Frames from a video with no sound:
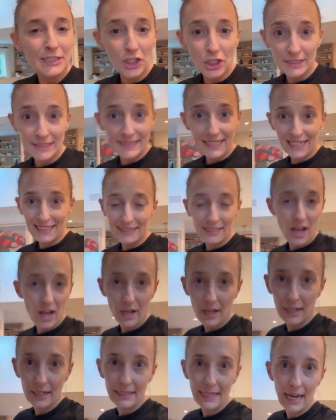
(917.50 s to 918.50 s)
Skirt steak,
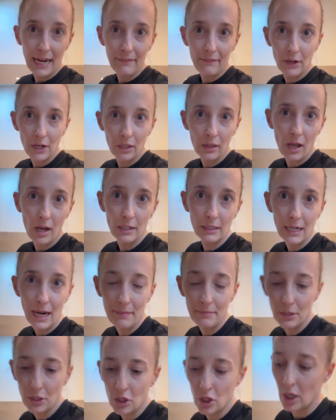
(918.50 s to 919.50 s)
not gonna take a very long
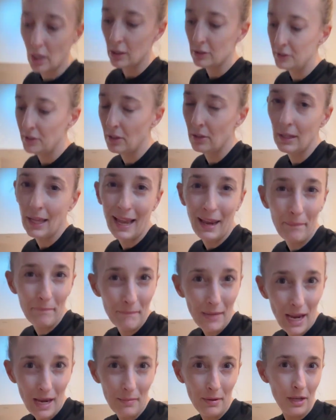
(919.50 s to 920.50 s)
time to cook. So like
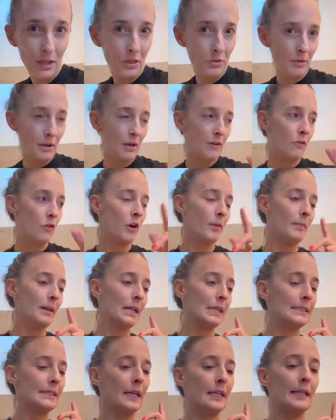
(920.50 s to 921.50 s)
maybe 3 to 4
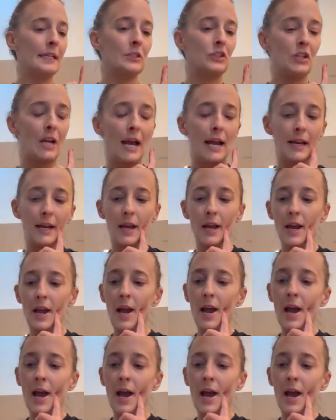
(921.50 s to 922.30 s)
minutes on each side.